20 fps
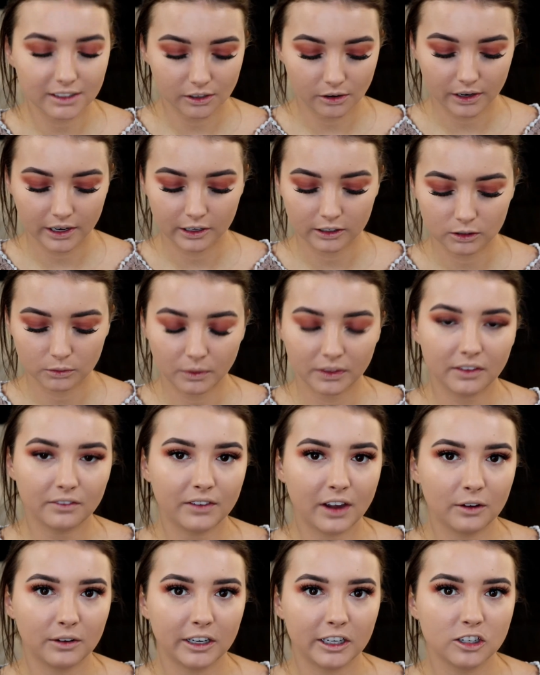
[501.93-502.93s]
So here's what the
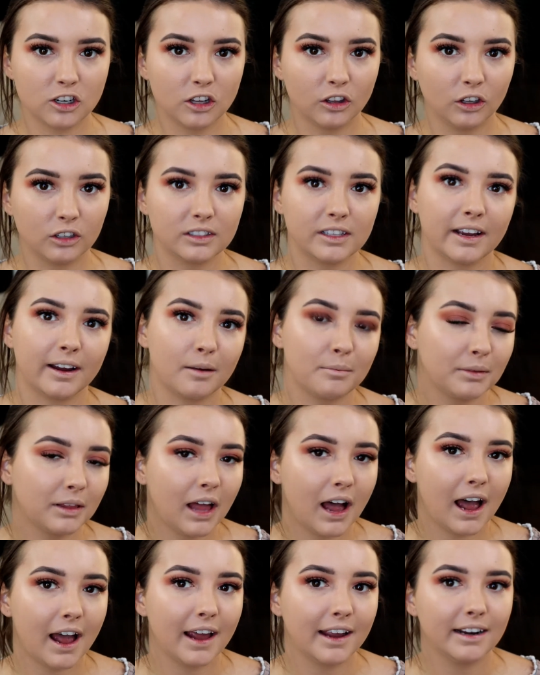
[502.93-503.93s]
foundation looks like
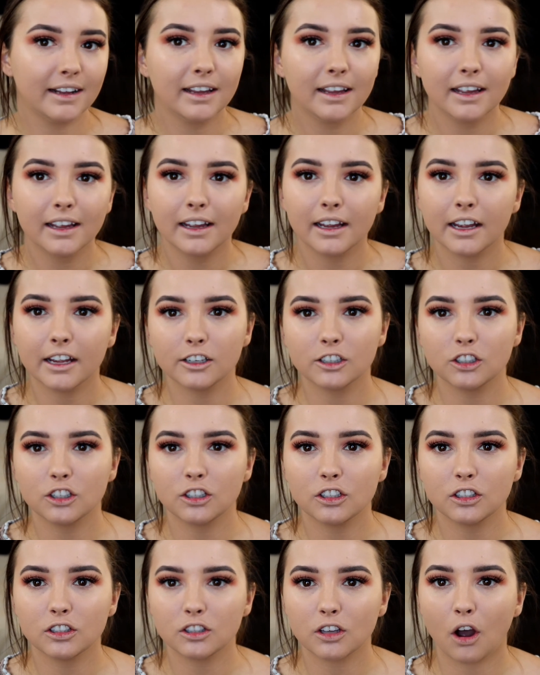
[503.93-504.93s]
applied. It's
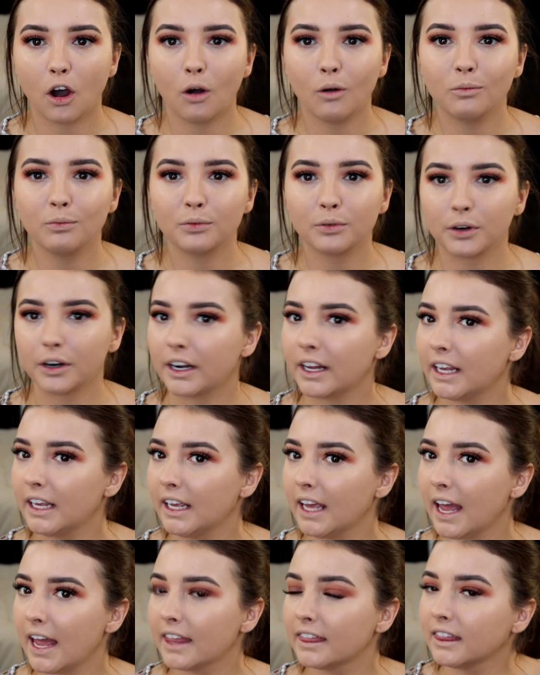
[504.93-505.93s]
just so
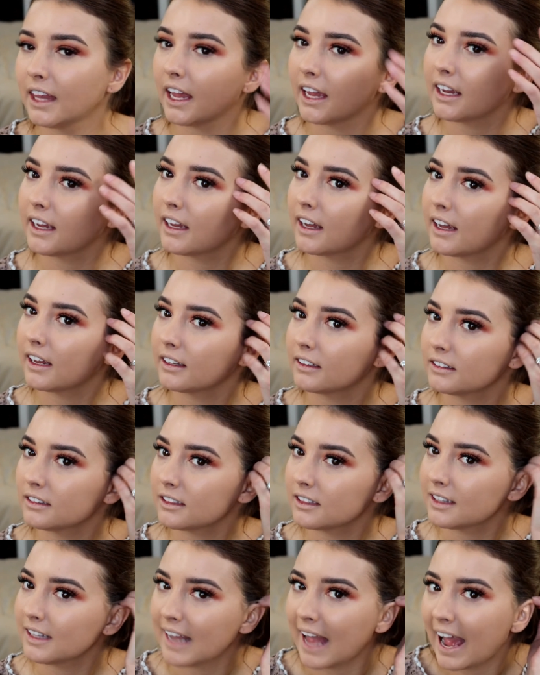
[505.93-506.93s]
pretty and like
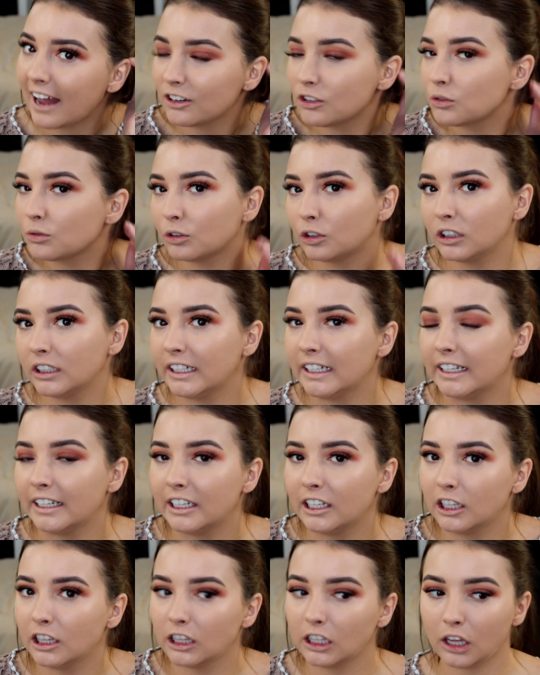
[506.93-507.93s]

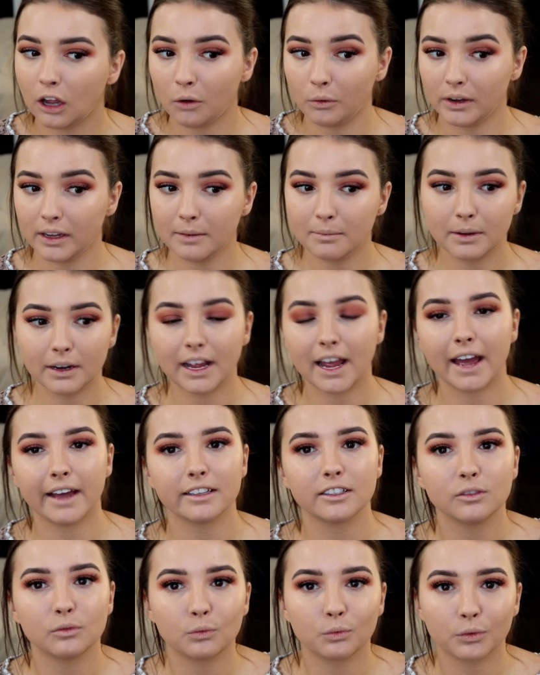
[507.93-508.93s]
naturally glowy, but it
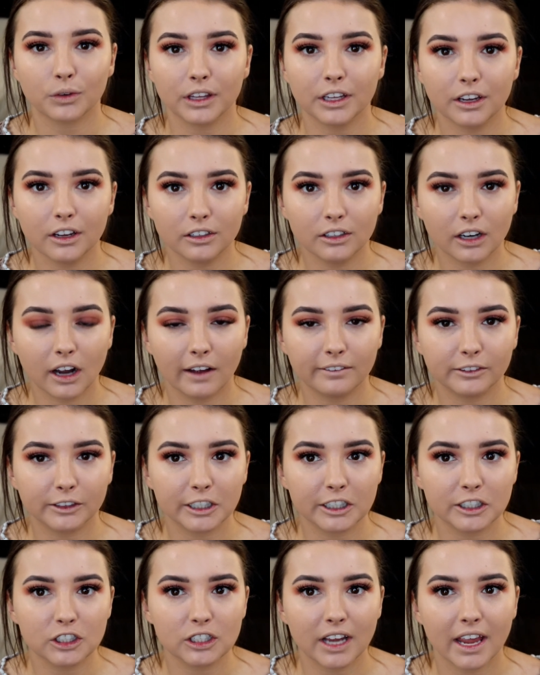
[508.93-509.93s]
has really good
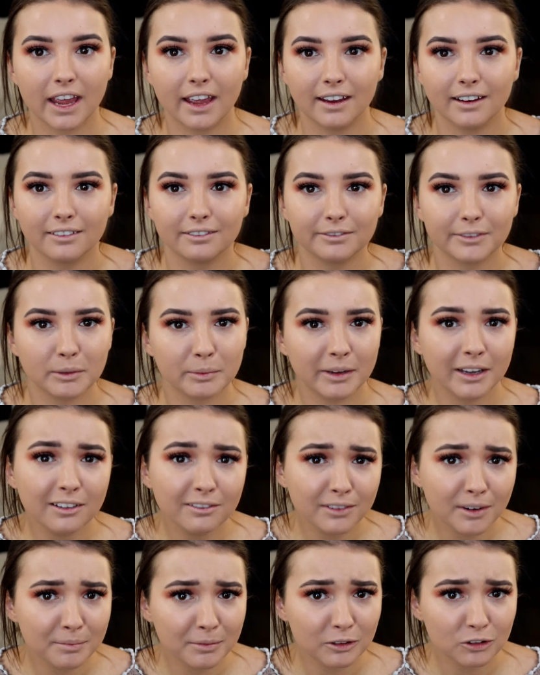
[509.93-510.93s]
coverage, and for
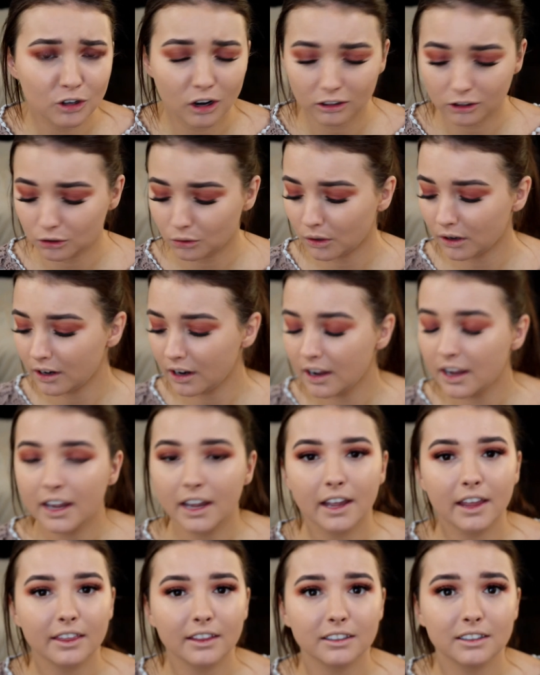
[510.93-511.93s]
being from the drugstore,
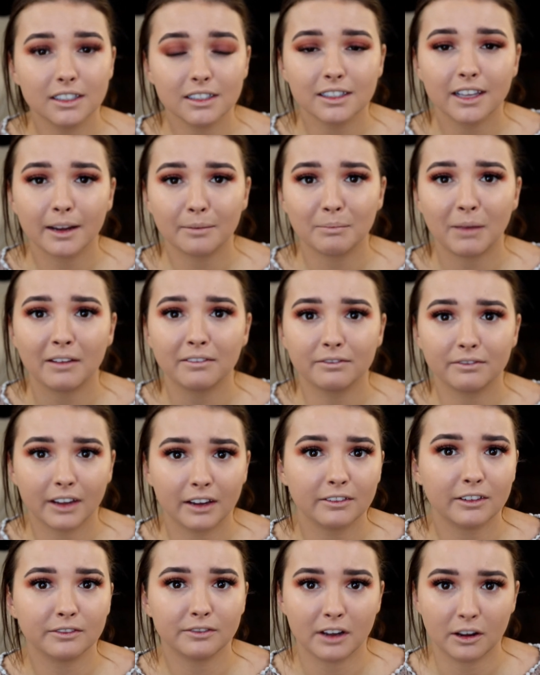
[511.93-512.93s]
this is like my
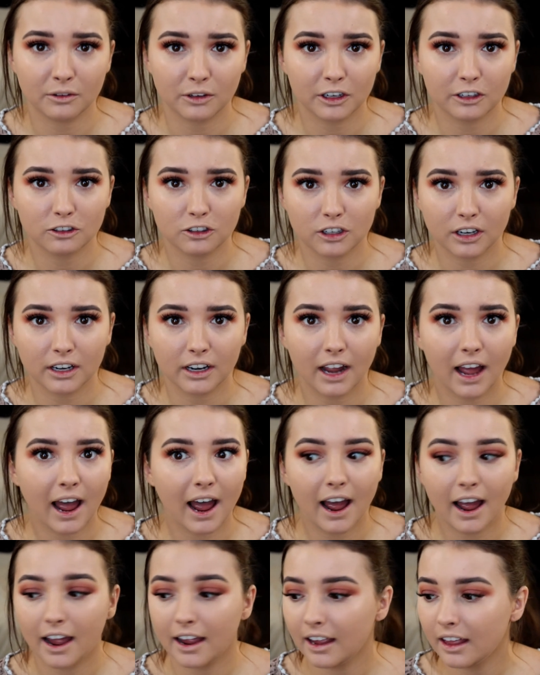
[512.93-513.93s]
favorite foundation.
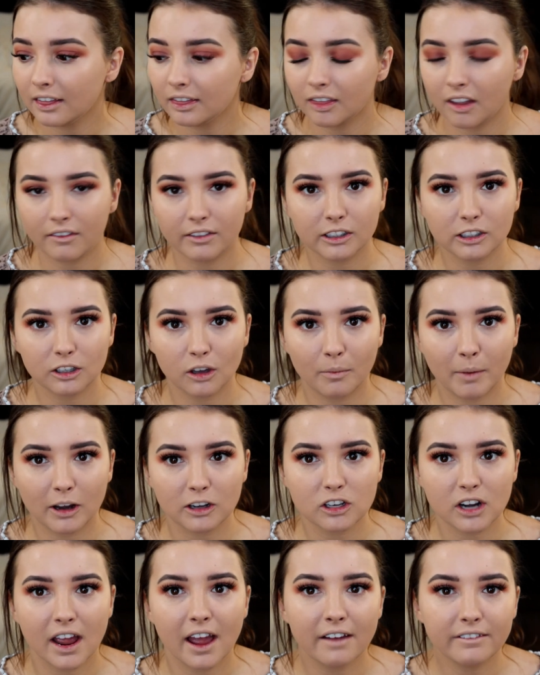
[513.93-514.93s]
I love it so
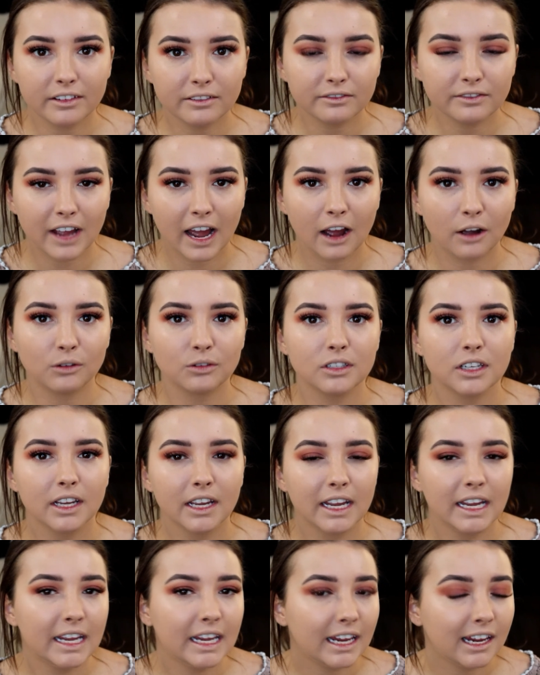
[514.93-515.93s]
much. I haven't found
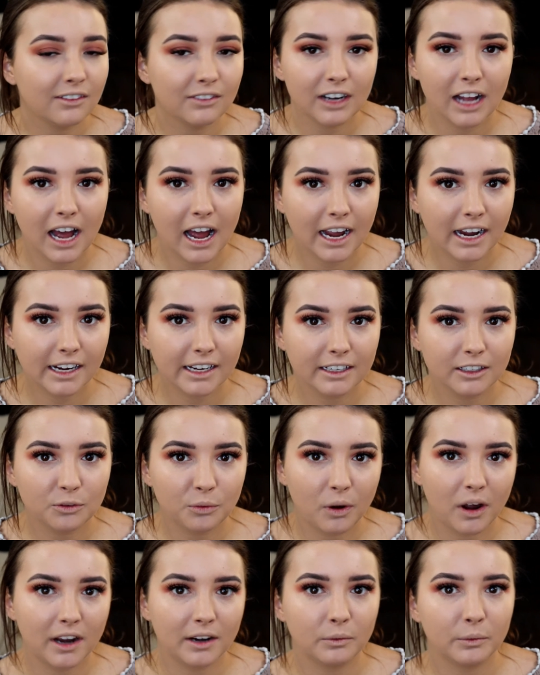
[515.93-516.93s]
even a high-end
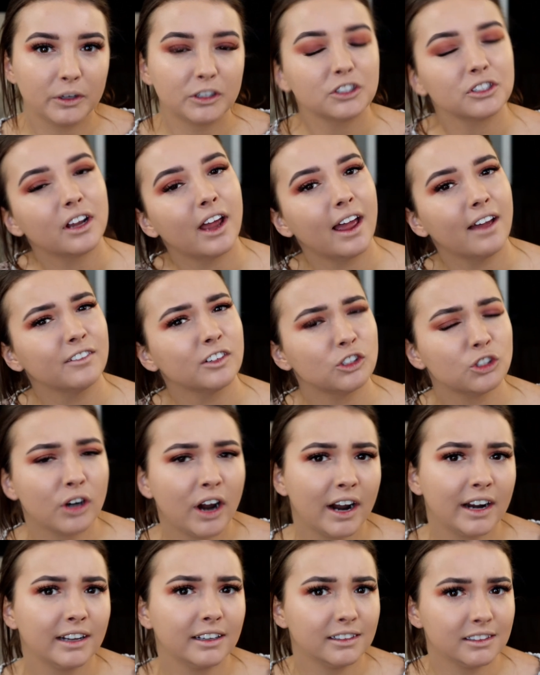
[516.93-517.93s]
one, which I haven't
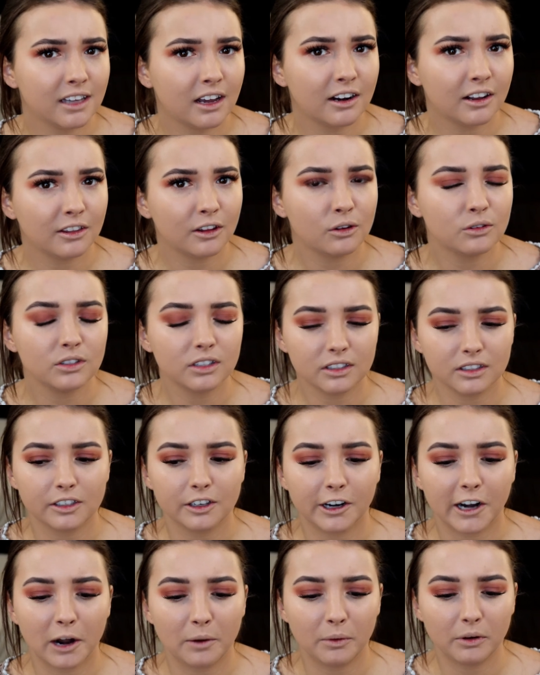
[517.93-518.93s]
tried a ton of those this
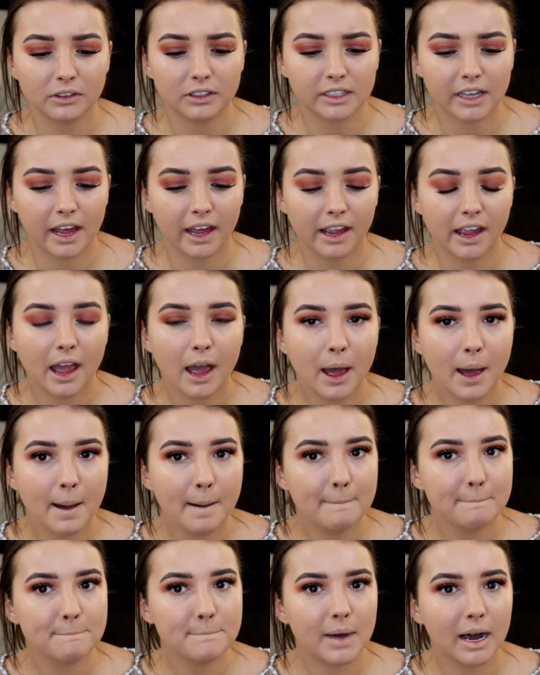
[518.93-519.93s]
year, I will say,
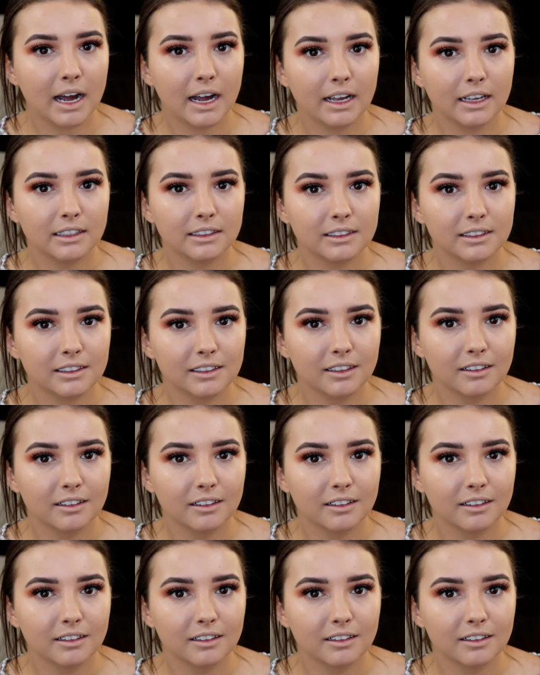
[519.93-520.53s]
but